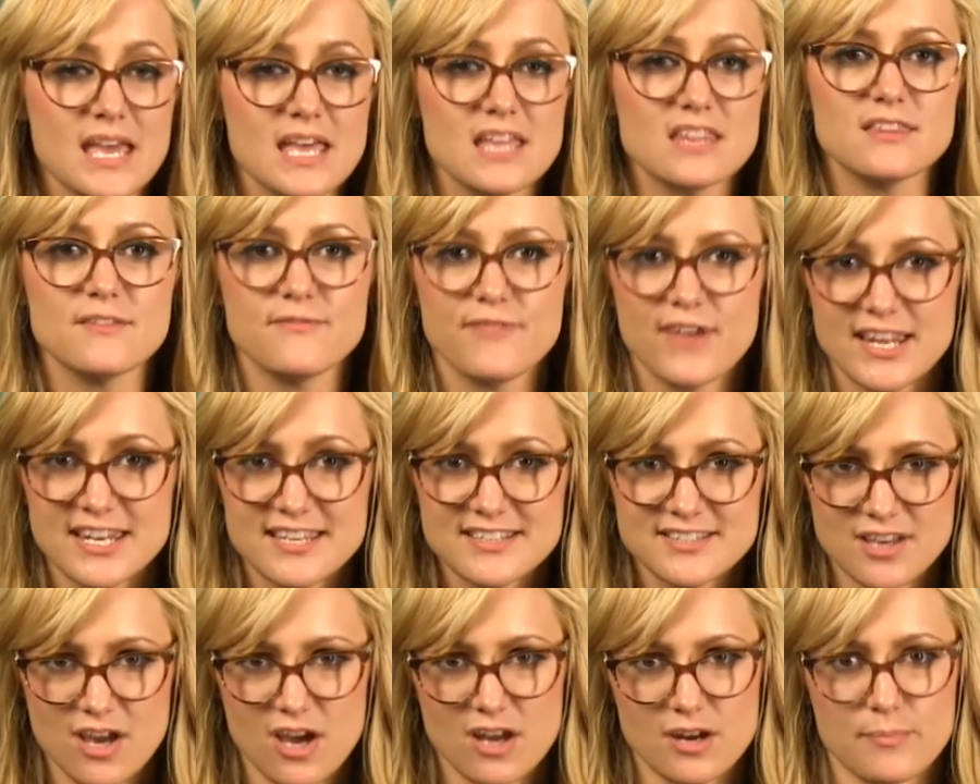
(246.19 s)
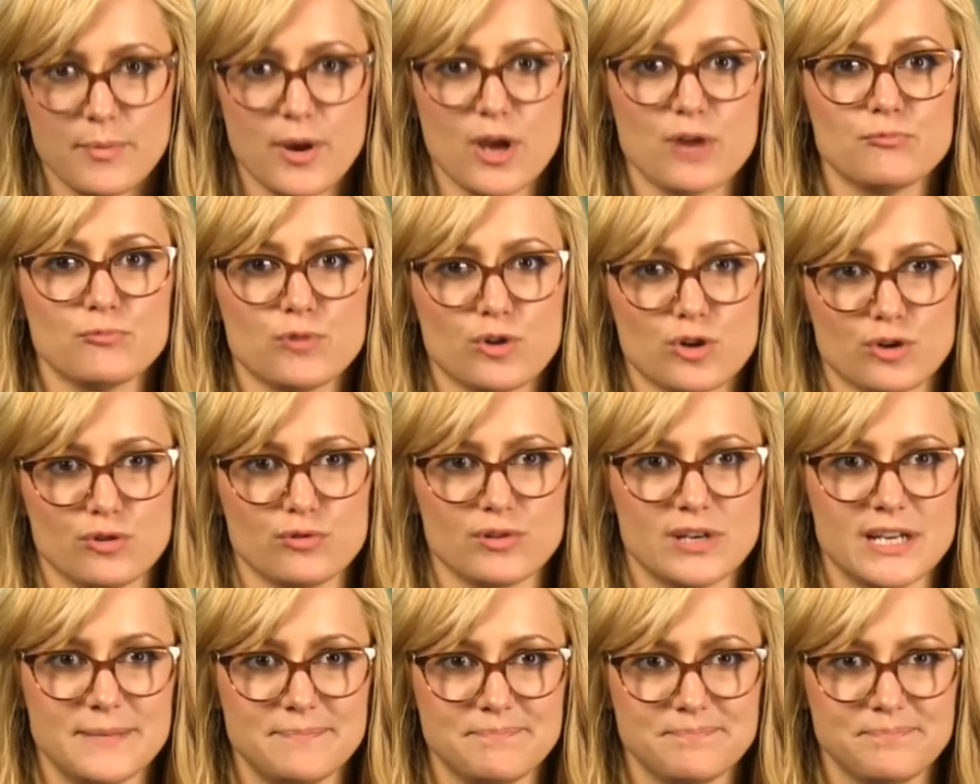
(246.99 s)
The Venice Audubon
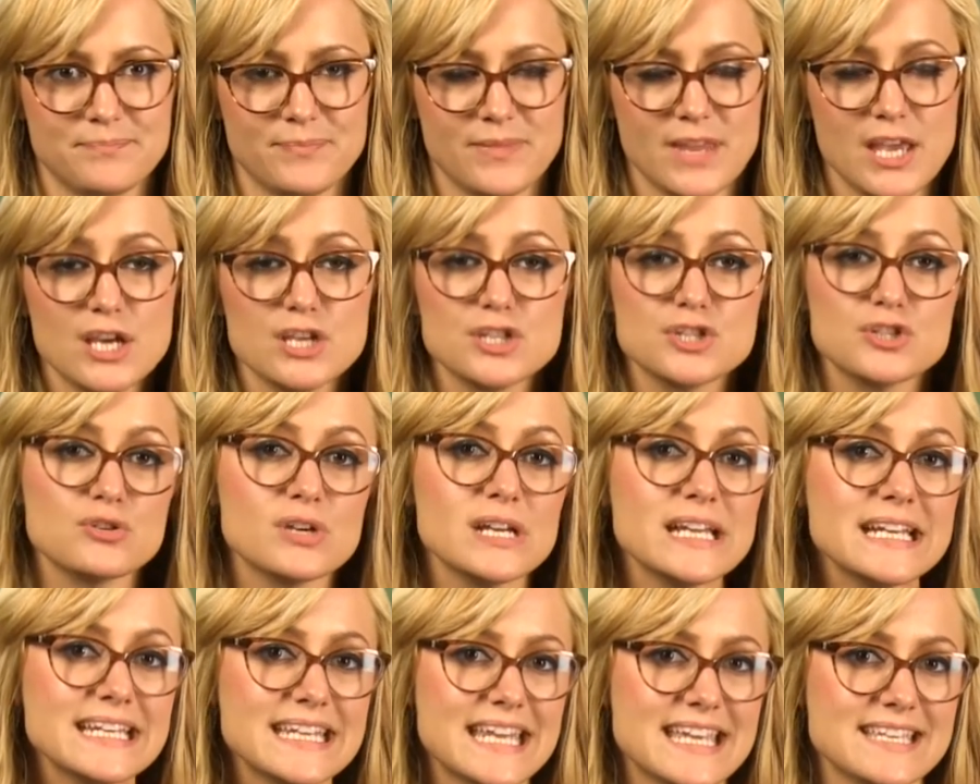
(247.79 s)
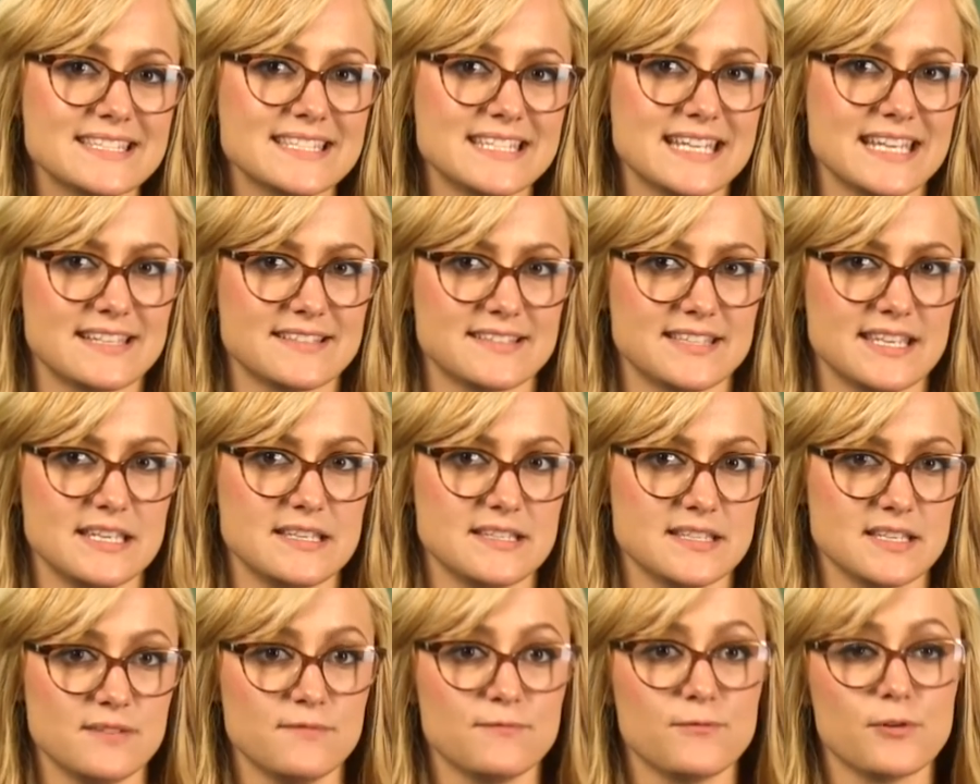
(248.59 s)
Rookery. During nesting
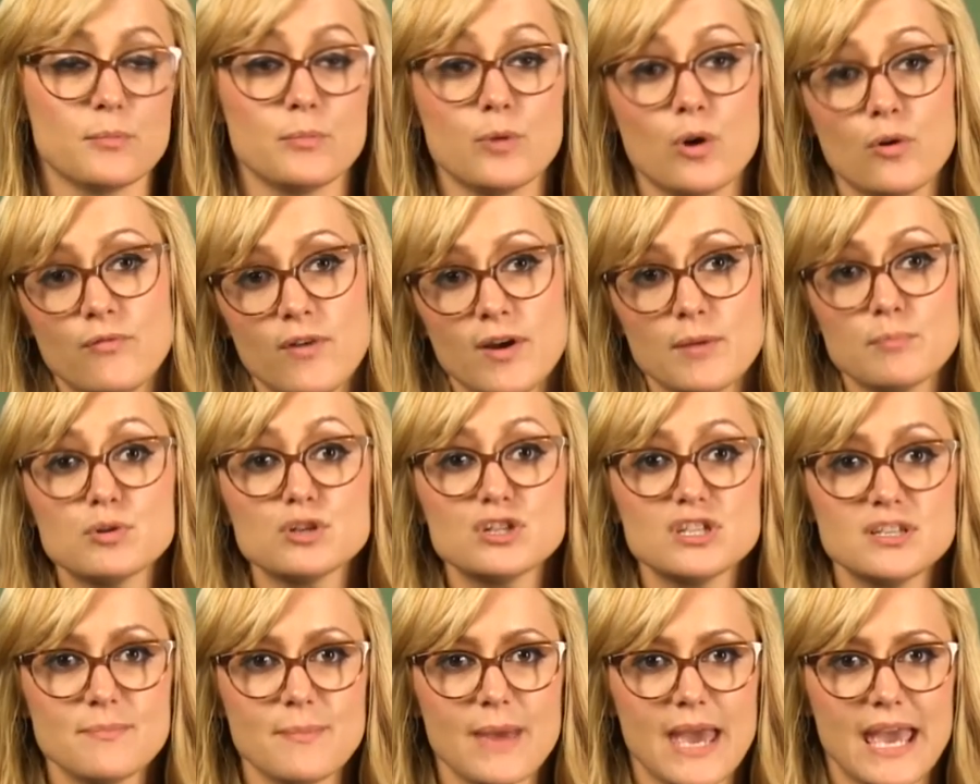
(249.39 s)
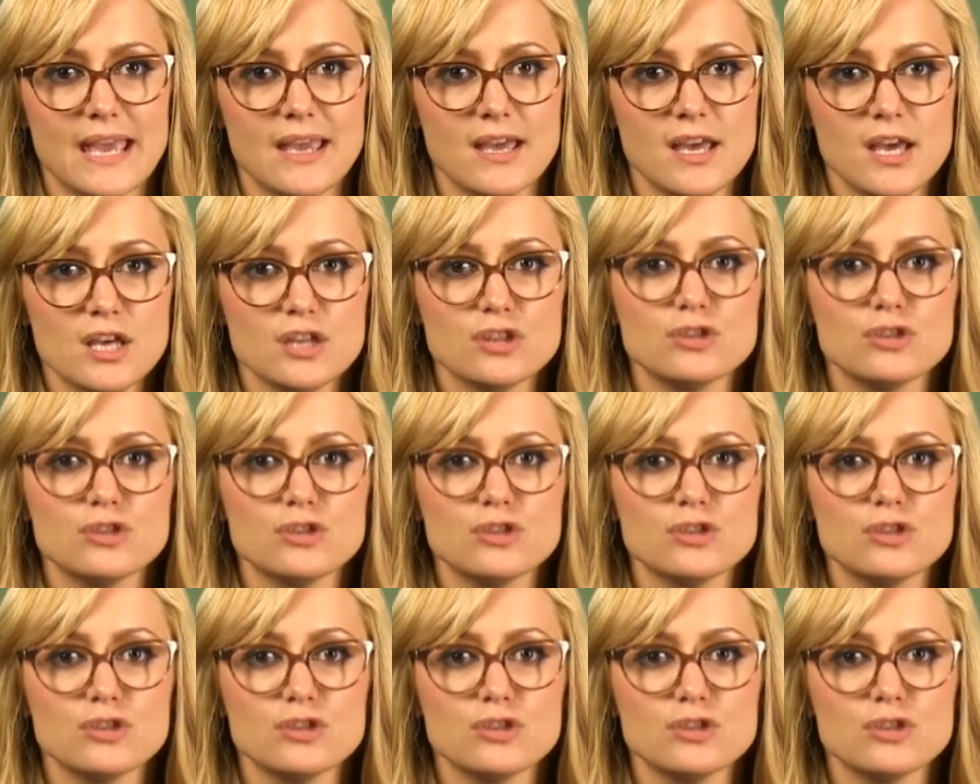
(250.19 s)
season from November to May,